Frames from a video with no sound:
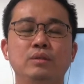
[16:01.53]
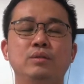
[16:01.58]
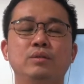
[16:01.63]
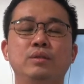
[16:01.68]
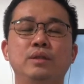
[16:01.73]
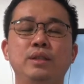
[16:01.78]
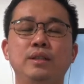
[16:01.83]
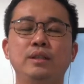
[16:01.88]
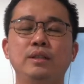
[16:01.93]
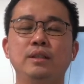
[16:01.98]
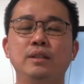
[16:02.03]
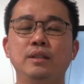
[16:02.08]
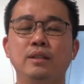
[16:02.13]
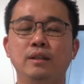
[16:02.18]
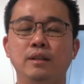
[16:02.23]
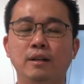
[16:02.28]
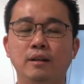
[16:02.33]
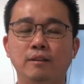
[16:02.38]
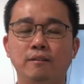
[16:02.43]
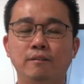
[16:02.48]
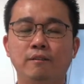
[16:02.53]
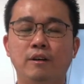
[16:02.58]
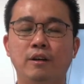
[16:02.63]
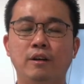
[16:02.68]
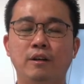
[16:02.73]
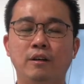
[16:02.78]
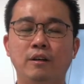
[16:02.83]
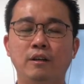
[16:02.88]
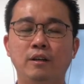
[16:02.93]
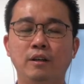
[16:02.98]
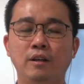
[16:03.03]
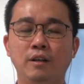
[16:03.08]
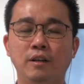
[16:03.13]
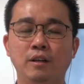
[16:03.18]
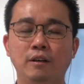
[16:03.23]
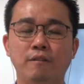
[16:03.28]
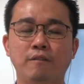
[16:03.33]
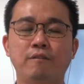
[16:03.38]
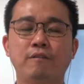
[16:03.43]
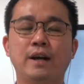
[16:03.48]
3, 4,
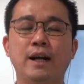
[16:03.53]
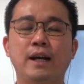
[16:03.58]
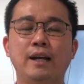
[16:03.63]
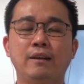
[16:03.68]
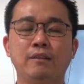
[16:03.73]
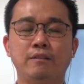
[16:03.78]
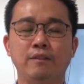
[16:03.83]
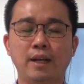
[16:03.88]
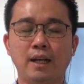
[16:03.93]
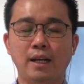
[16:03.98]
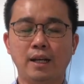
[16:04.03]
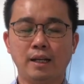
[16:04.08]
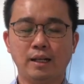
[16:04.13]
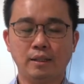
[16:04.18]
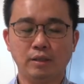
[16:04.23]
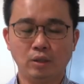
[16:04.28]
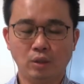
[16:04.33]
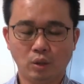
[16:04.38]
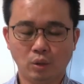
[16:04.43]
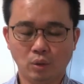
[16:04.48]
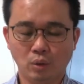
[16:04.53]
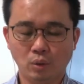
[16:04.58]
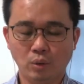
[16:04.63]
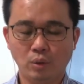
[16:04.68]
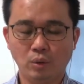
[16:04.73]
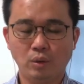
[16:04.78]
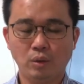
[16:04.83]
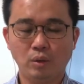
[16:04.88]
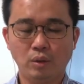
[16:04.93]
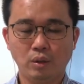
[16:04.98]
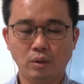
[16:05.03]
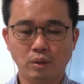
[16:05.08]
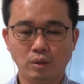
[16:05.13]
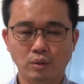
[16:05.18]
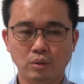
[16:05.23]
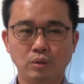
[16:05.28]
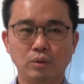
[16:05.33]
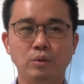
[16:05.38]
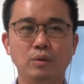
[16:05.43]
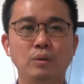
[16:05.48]
5. And hold.
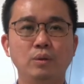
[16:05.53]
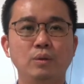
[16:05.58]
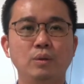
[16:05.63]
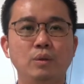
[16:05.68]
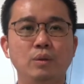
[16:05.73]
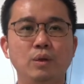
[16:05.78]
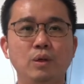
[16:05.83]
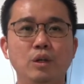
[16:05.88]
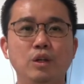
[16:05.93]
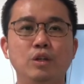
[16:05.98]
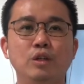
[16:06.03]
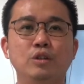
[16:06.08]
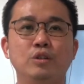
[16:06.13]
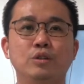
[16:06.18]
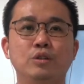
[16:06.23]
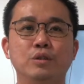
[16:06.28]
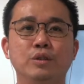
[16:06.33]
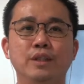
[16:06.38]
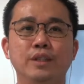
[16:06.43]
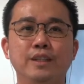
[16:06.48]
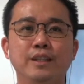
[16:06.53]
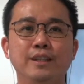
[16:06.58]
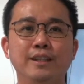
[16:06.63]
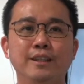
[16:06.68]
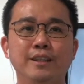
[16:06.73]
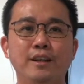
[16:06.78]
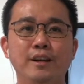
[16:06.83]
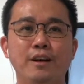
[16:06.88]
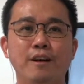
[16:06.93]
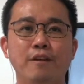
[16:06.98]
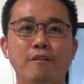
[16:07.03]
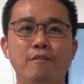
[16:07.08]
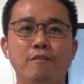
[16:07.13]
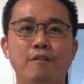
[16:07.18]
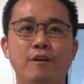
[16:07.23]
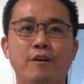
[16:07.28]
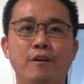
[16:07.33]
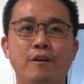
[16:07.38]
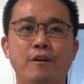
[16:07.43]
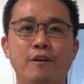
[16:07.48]
2, 3,
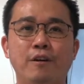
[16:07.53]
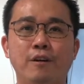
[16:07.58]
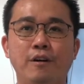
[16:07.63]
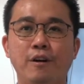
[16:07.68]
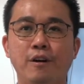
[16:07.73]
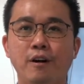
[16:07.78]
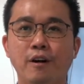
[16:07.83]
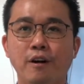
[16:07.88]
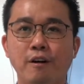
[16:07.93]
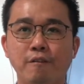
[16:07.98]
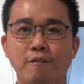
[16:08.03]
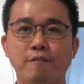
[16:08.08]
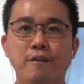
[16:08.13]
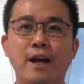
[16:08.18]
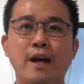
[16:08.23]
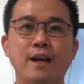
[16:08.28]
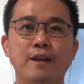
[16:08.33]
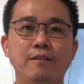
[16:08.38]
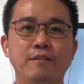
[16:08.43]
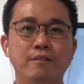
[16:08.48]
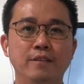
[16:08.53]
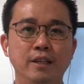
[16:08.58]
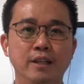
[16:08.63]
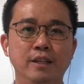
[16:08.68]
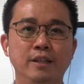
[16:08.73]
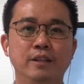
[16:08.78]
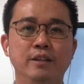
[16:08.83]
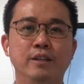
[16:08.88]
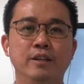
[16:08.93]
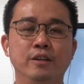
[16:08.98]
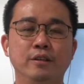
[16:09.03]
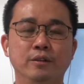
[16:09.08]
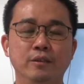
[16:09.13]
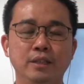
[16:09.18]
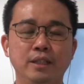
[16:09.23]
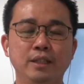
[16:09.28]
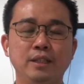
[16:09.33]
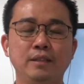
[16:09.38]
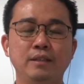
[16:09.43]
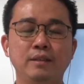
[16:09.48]
4, 5.
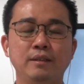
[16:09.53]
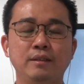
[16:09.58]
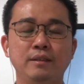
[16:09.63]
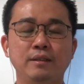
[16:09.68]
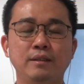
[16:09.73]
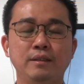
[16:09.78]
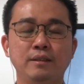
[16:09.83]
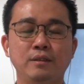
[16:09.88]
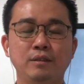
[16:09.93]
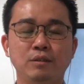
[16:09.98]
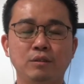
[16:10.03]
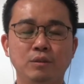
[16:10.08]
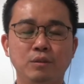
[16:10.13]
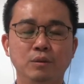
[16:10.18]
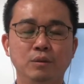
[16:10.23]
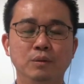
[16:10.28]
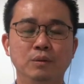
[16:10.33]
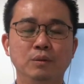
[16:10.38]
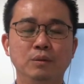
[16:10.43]
Inhale in. 2,